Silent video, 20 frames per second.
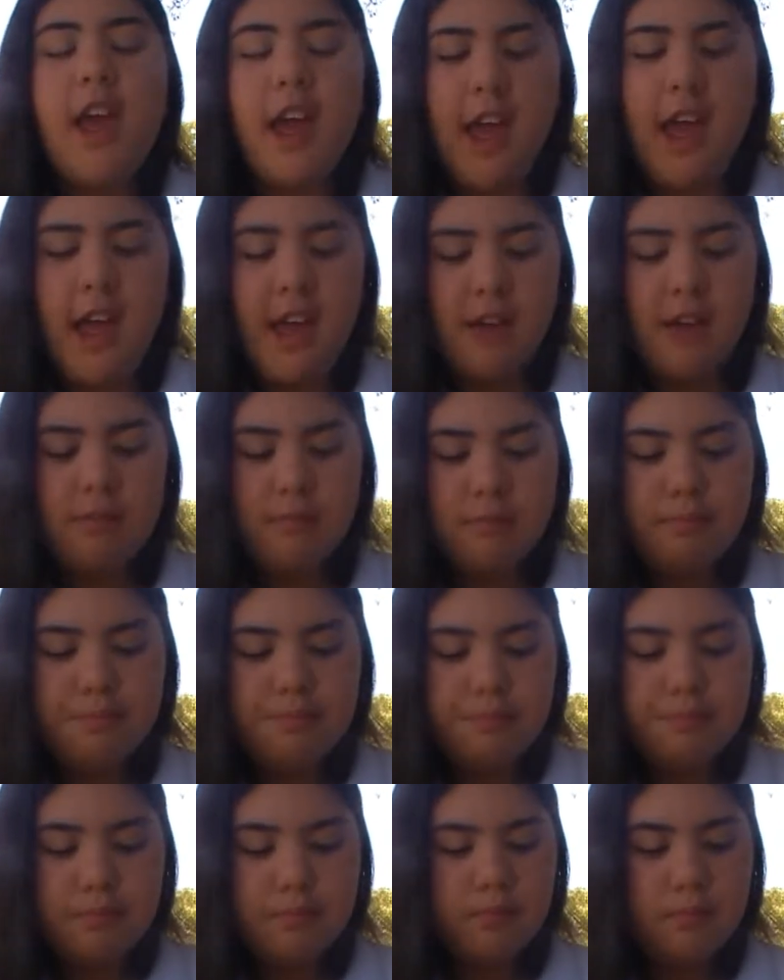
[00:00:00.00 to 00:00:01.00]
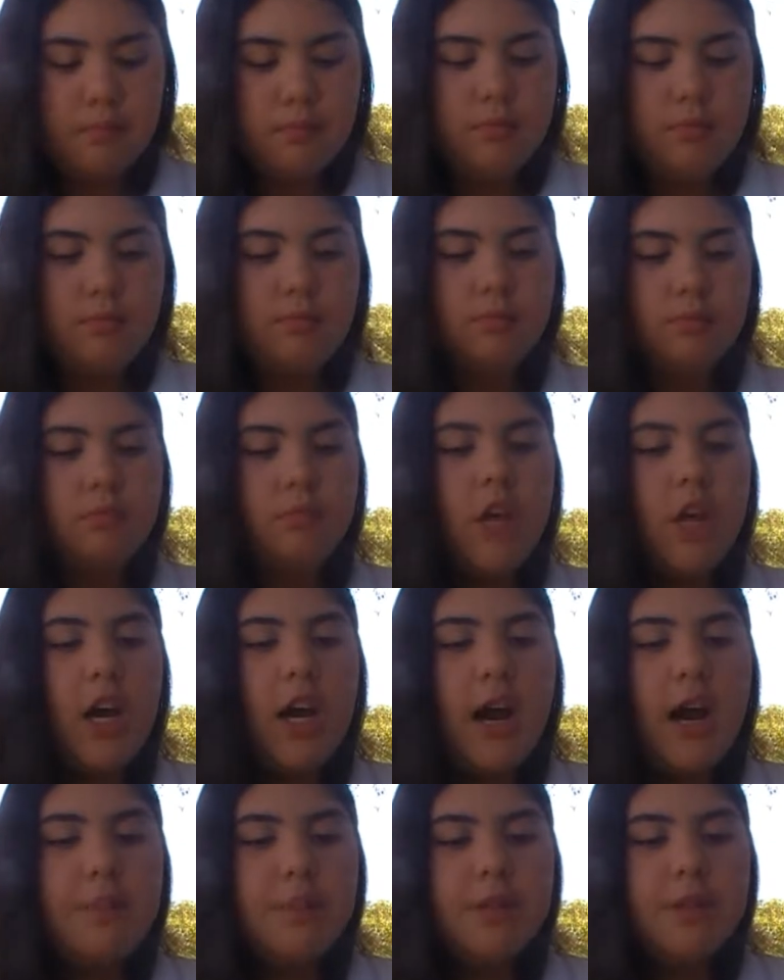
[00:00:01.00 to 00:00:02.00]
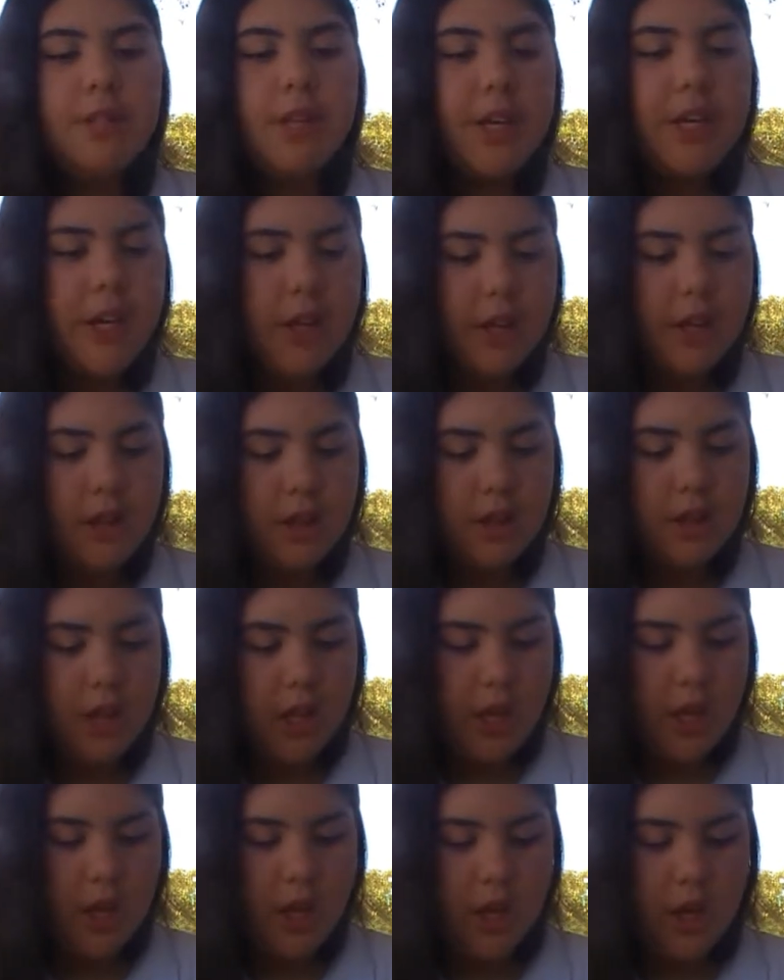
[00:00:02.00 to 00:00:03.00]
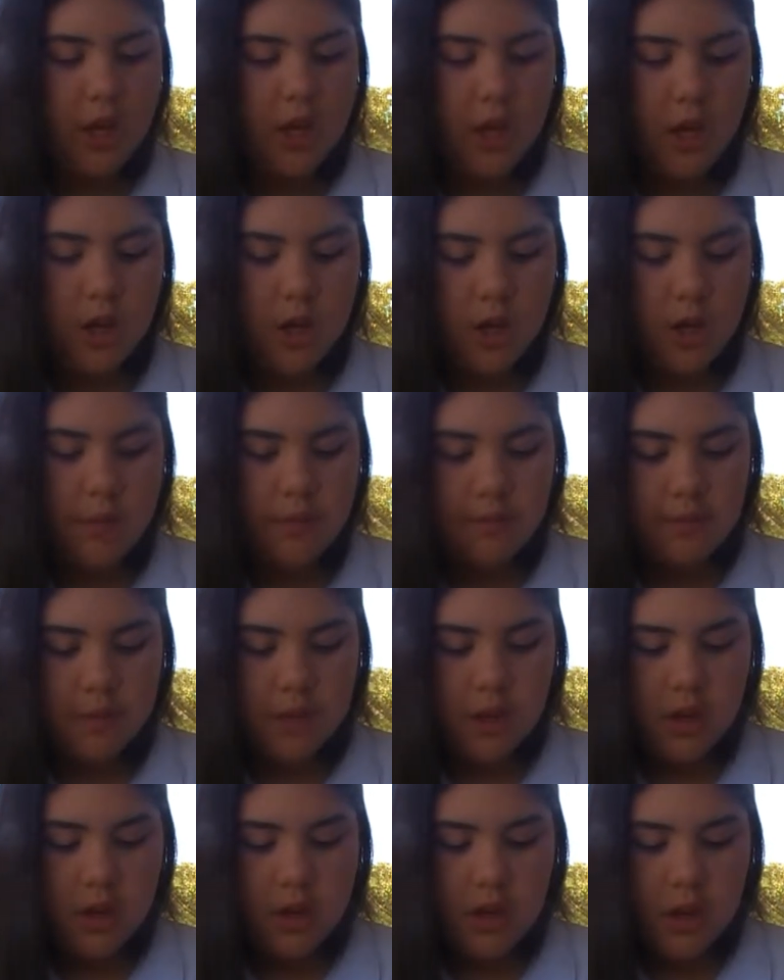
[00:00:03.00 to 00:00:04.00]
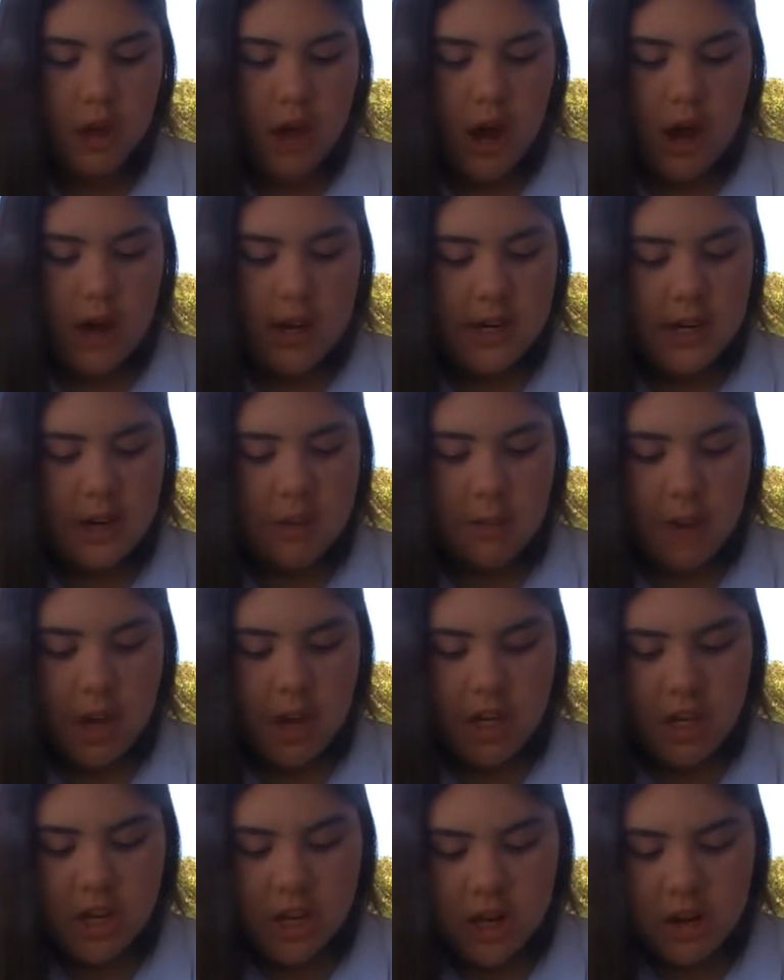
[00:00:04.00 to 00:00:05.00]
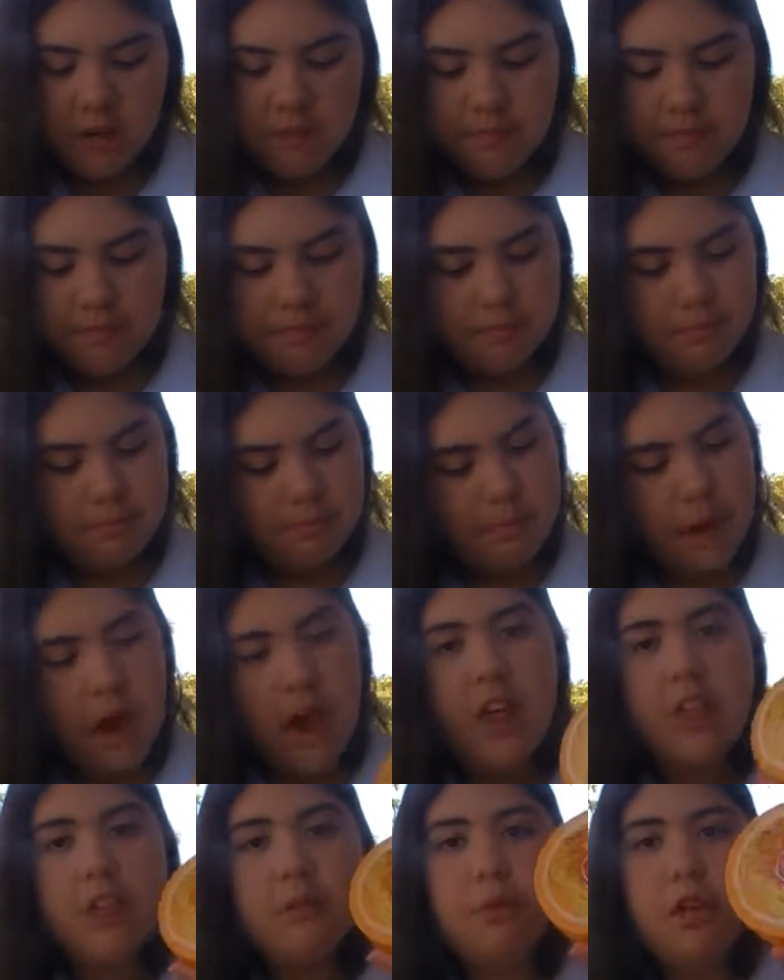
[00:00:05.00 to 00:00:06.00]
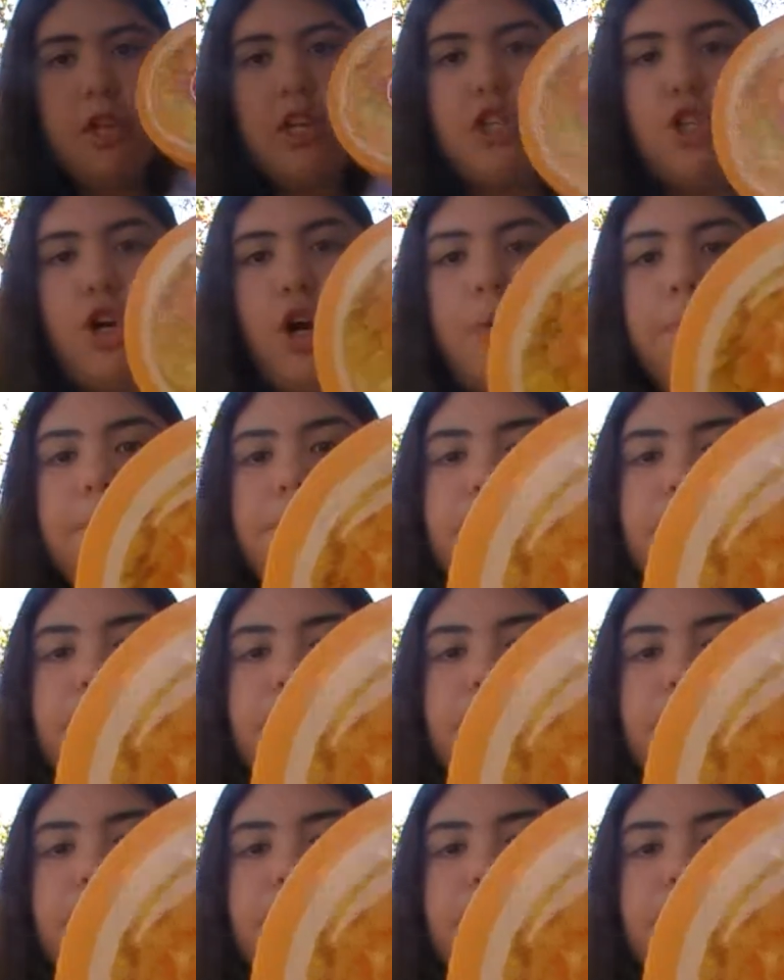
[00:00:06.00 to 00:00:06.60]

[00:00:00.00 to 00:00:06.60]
And I'm using the Honey Mania by The Body Shop.